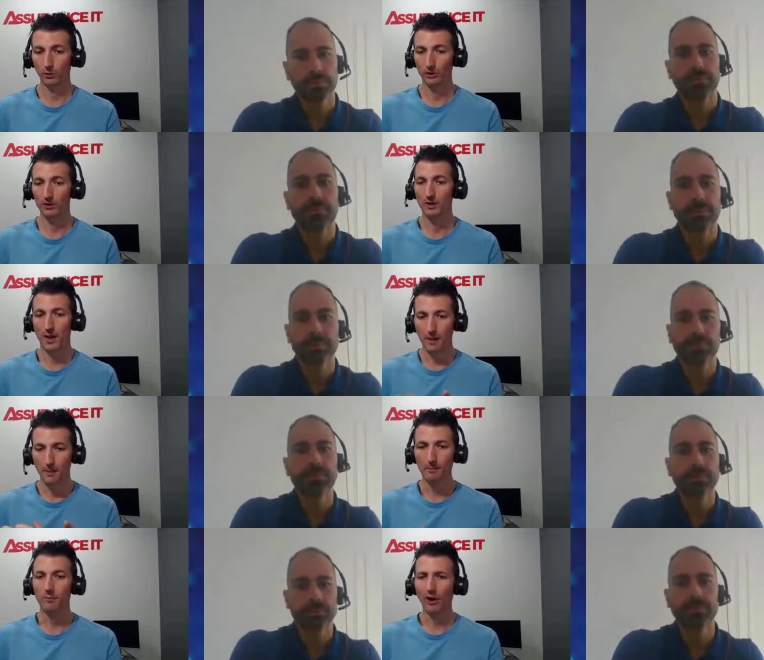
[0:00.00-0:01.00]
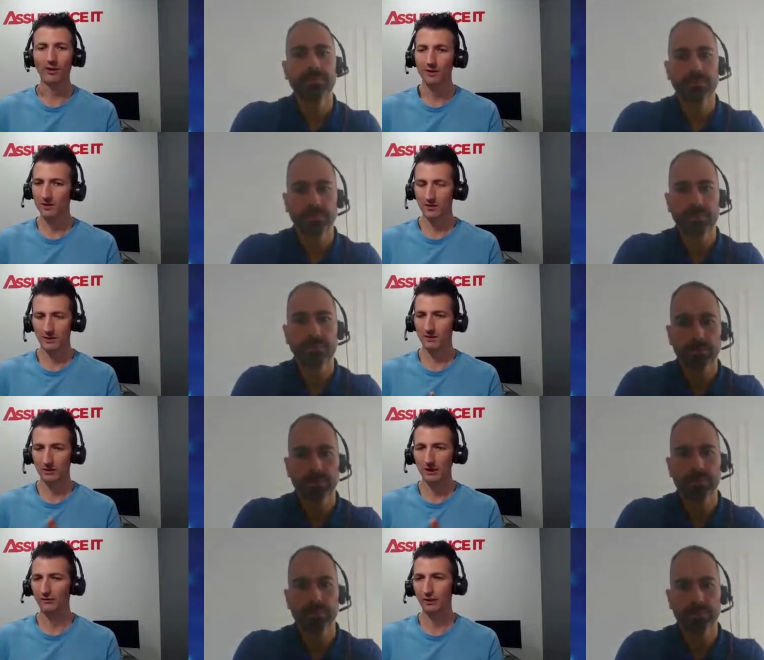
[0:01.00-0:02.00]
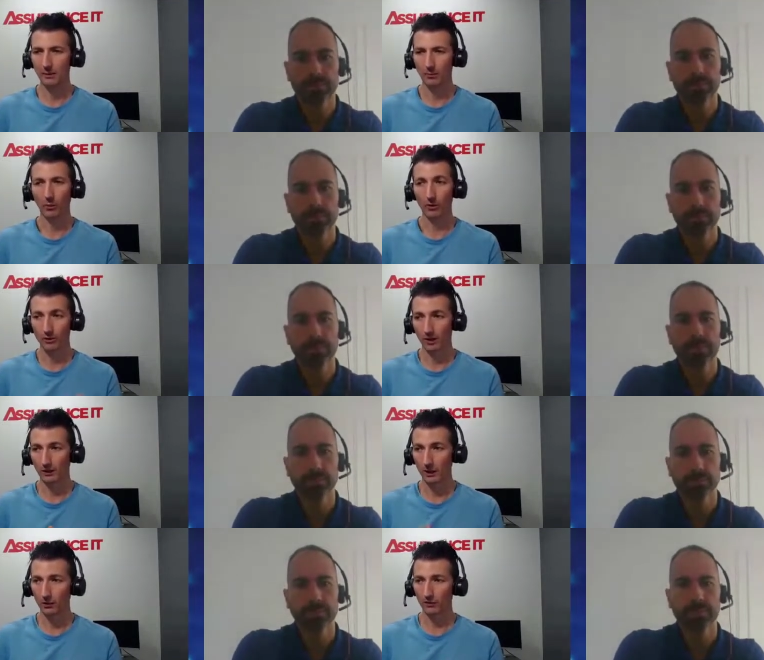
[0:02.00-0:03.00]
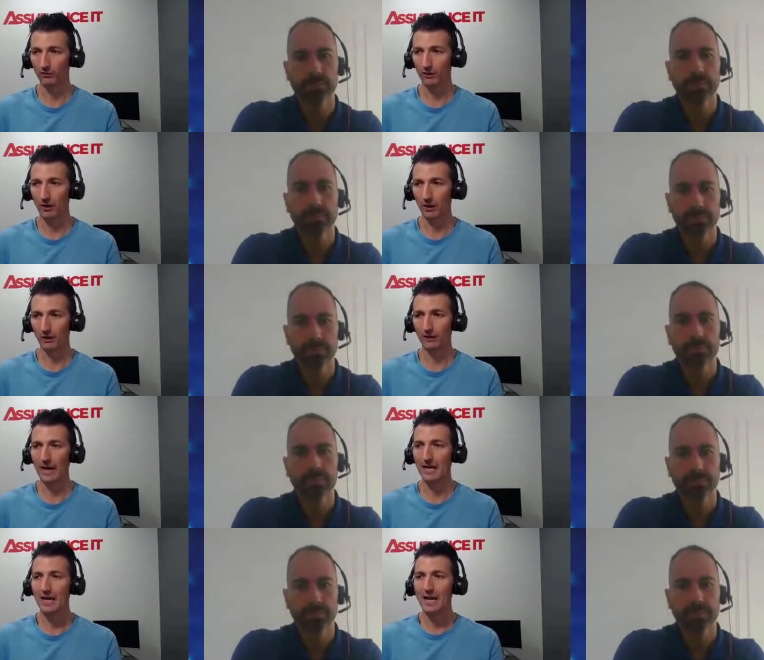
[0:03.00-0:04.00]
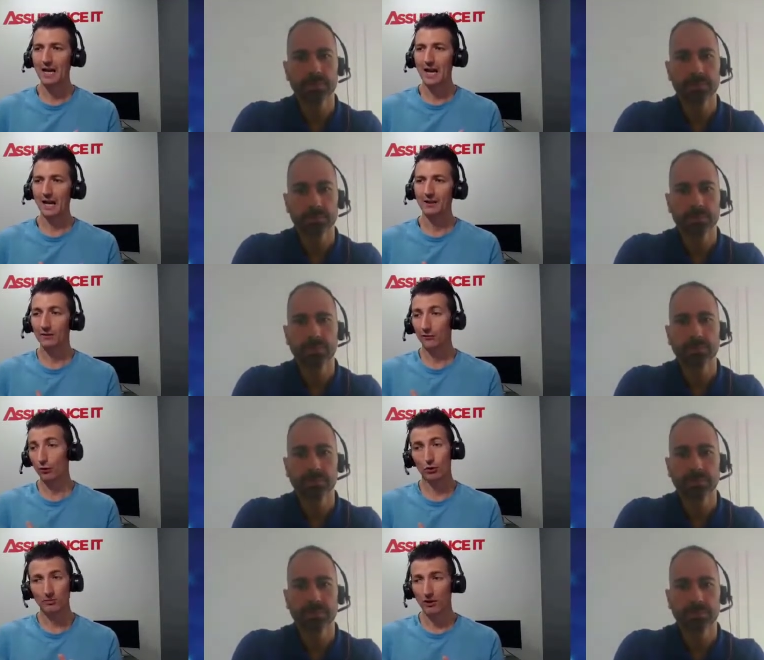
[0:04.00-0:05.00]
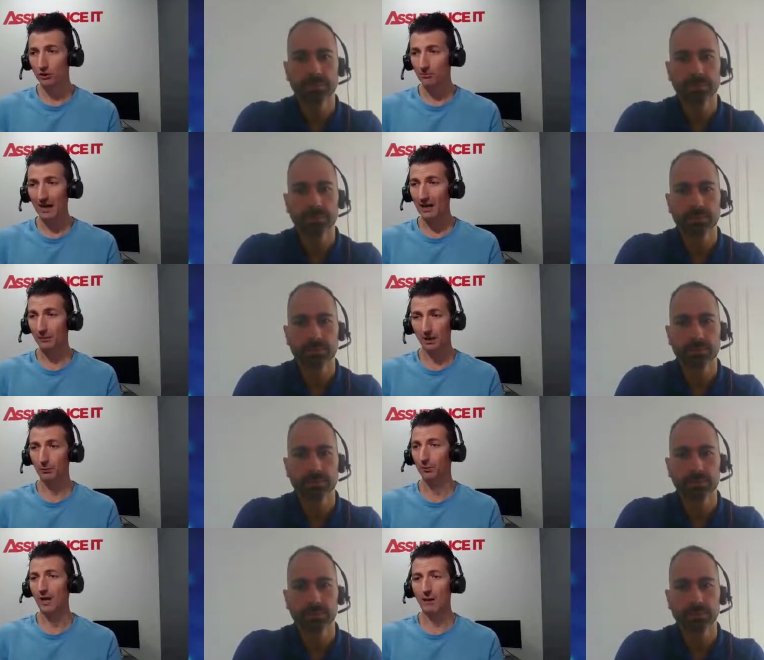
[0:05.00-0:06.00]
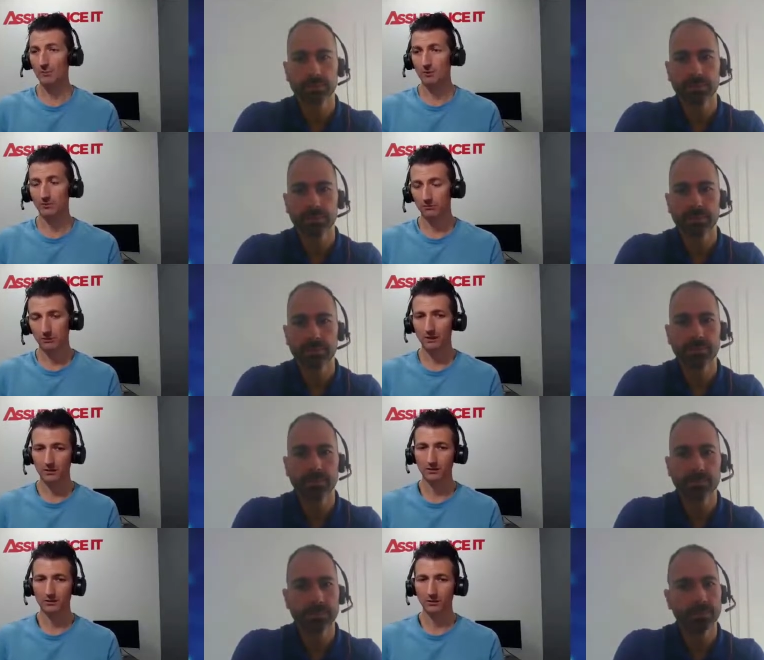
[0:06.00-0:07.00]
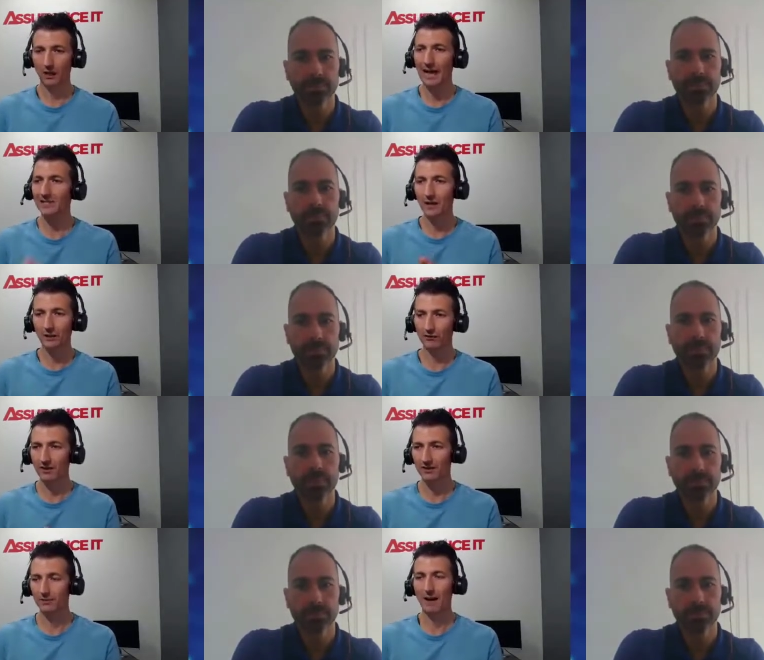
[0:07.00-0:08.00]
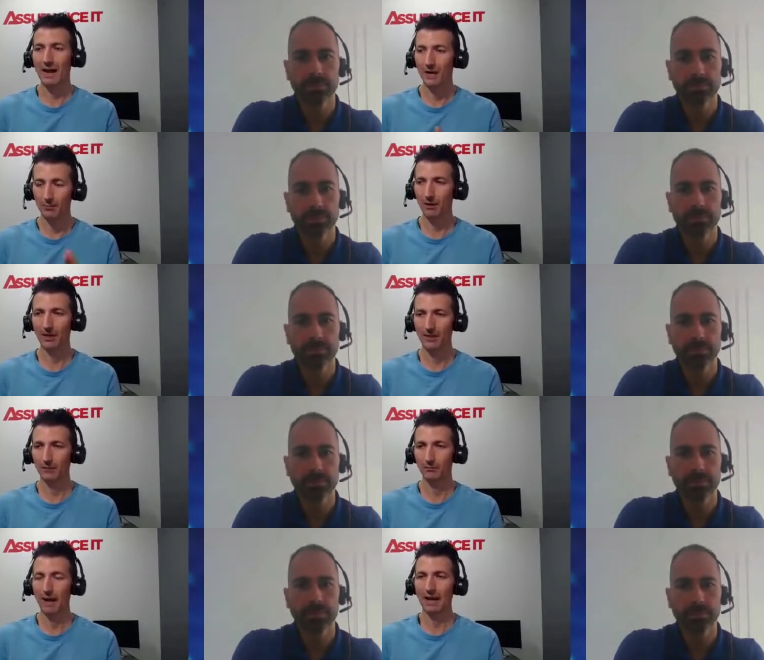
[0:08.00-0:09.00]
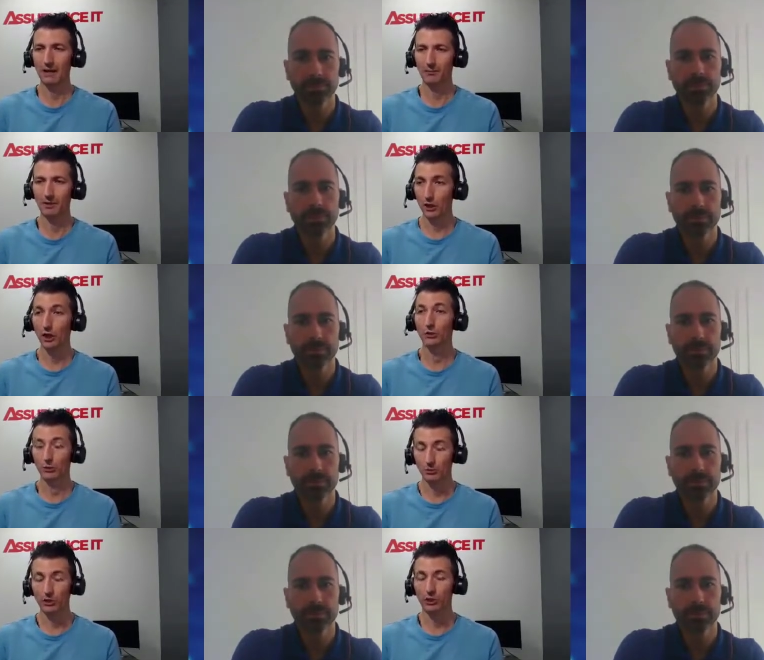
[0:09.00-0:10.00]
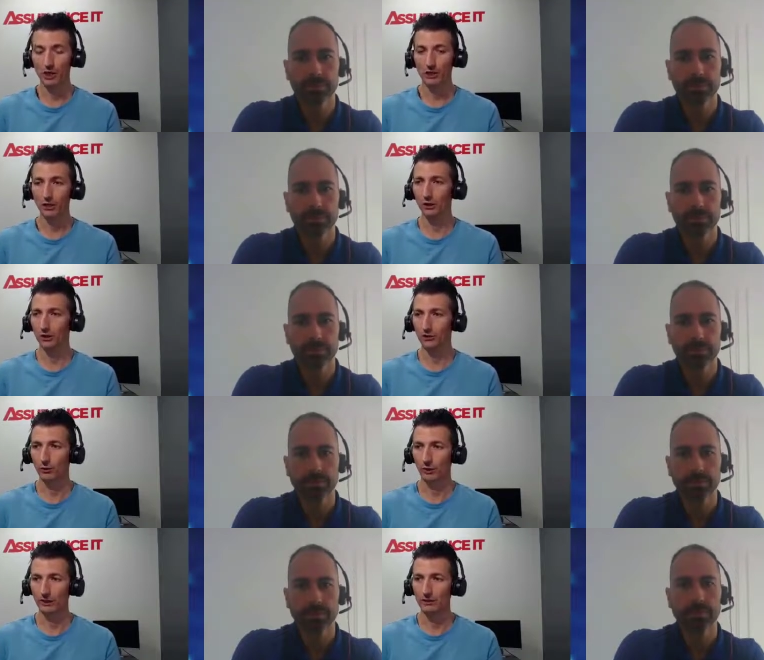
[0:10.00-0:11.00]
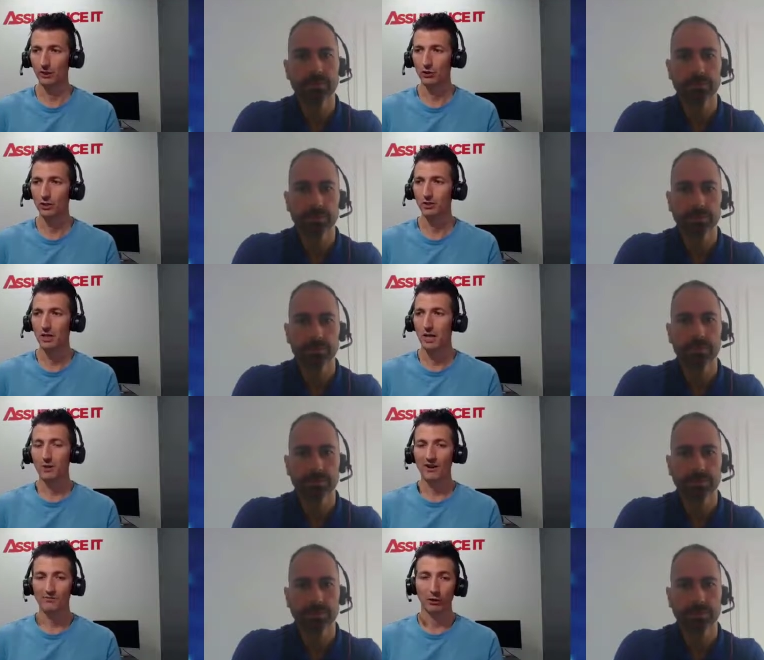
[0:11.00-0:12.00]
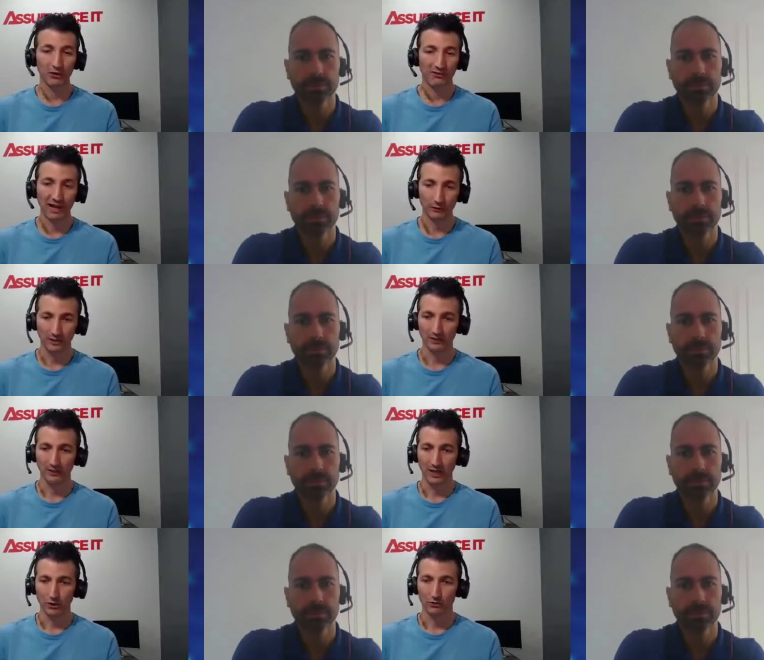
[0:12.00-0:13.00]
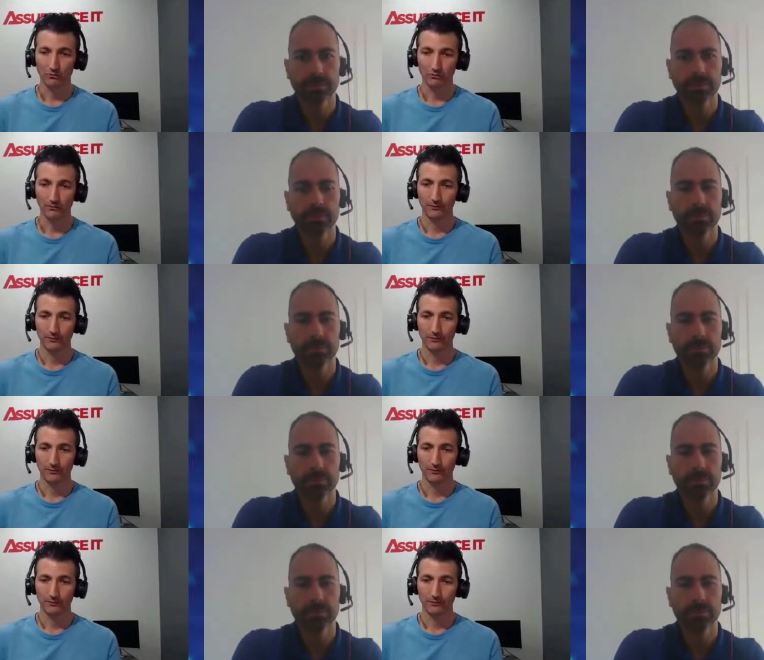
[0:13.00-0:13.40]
Speaker 1: employees. Awareness is definitely important, and I'd like your feedback on that. And then, of course, you mentioned backup a couple of times. That's the last line of defense is backup, but I think backup is underappreciated in a lot of organizations. Then you have multi-factor authentication.